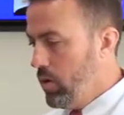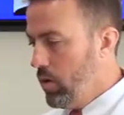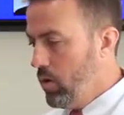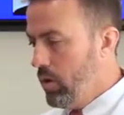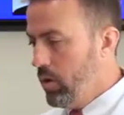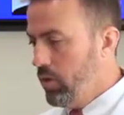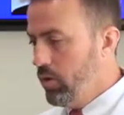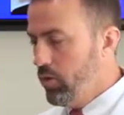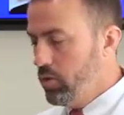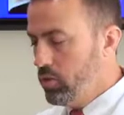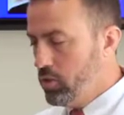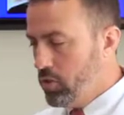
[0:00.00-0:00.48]

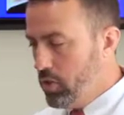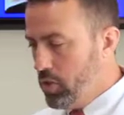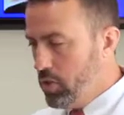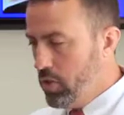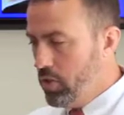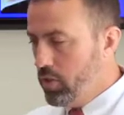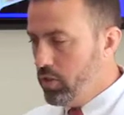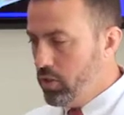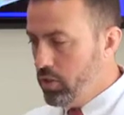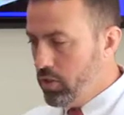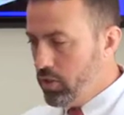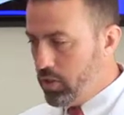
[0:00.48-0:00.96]
there's
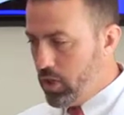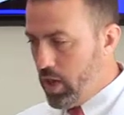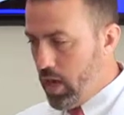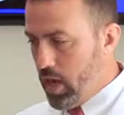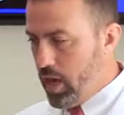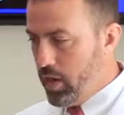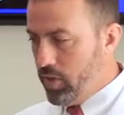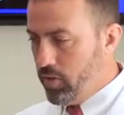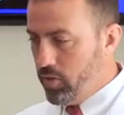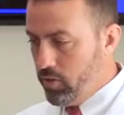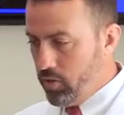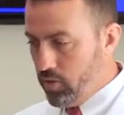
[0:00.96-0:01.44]
good
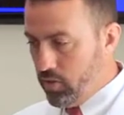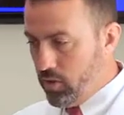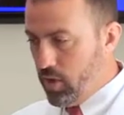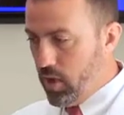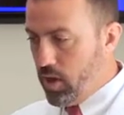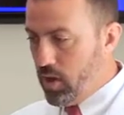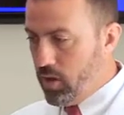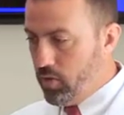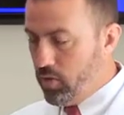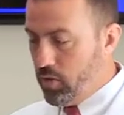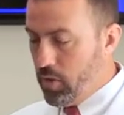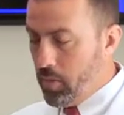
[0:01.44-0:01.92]
science and
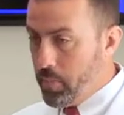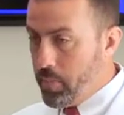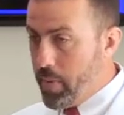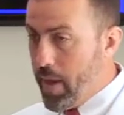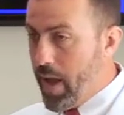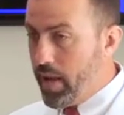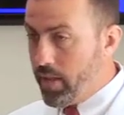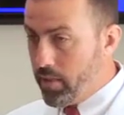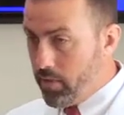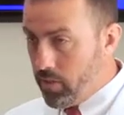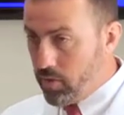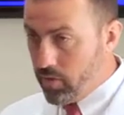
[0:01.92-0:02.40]
studies to
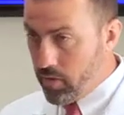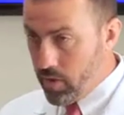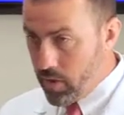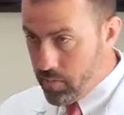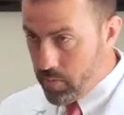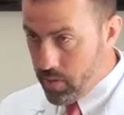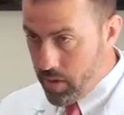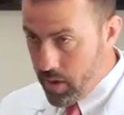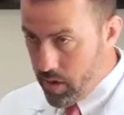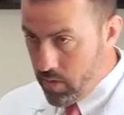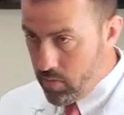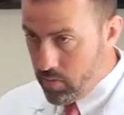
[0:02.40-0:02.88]
back this
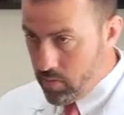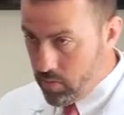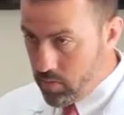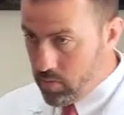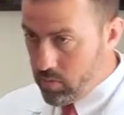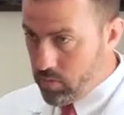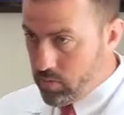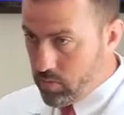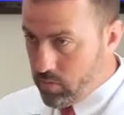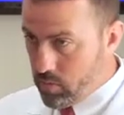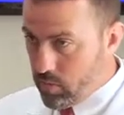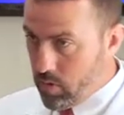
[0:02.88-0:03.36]
up now,
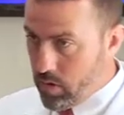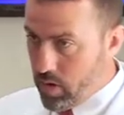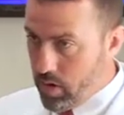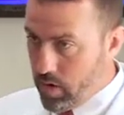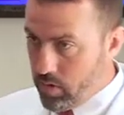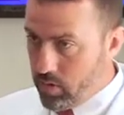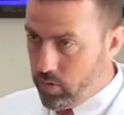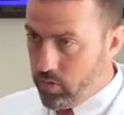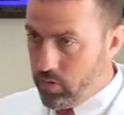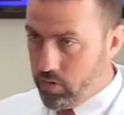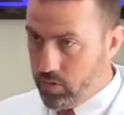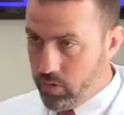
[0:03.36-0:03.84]

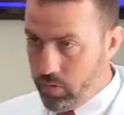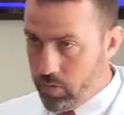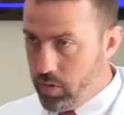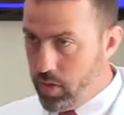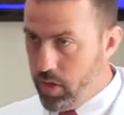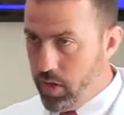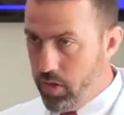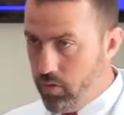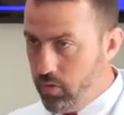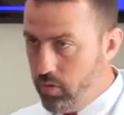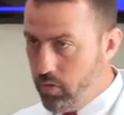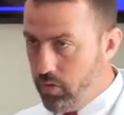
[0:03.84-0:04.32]
whereas some of
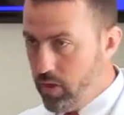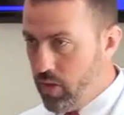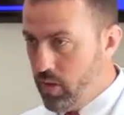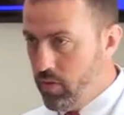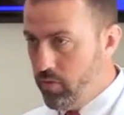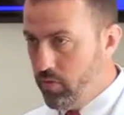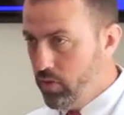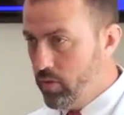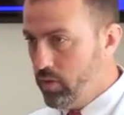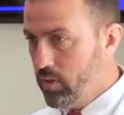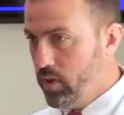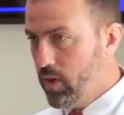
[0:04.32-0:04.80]
the other
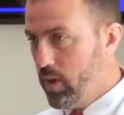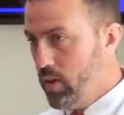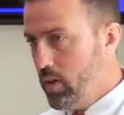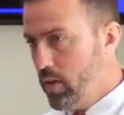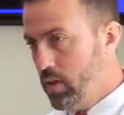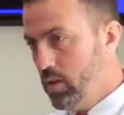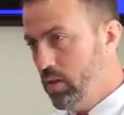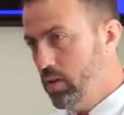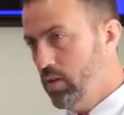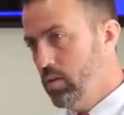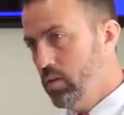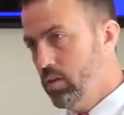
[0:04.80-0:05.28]
stuff, it's kind
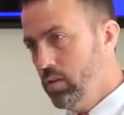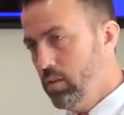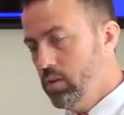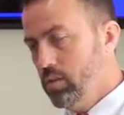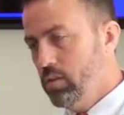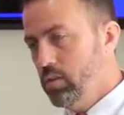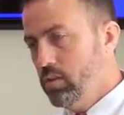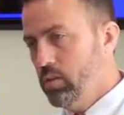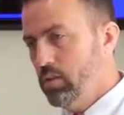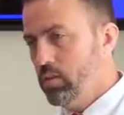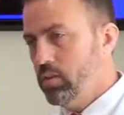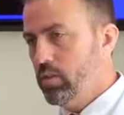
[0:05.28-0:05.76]
of,
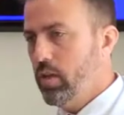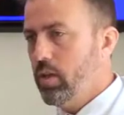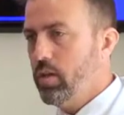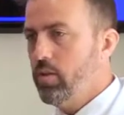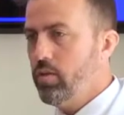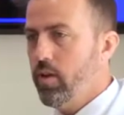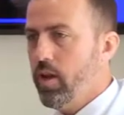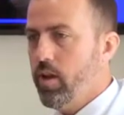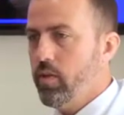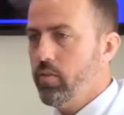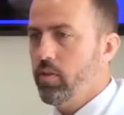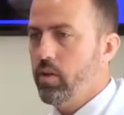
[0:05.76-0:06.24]
the
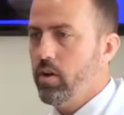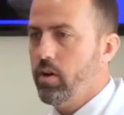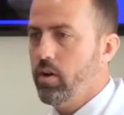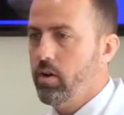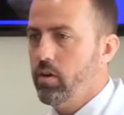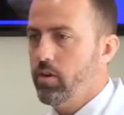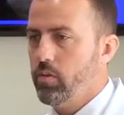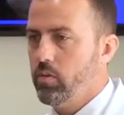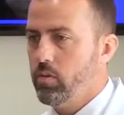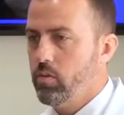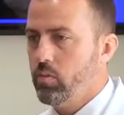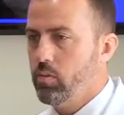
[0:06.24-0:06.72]
studies out there
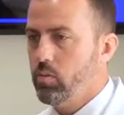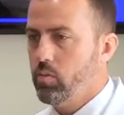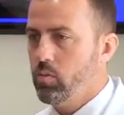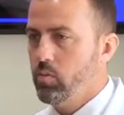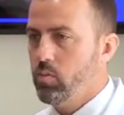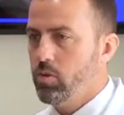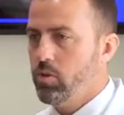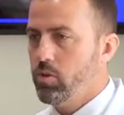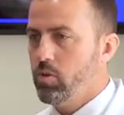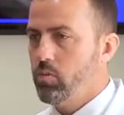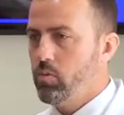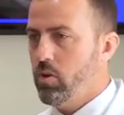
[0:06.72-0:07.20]
are
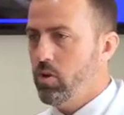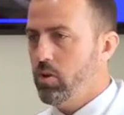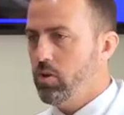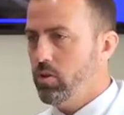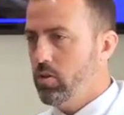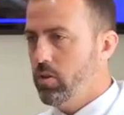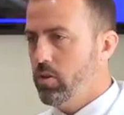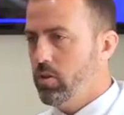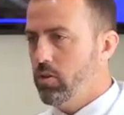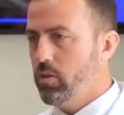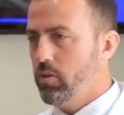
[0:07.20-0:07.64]
wishy-washy.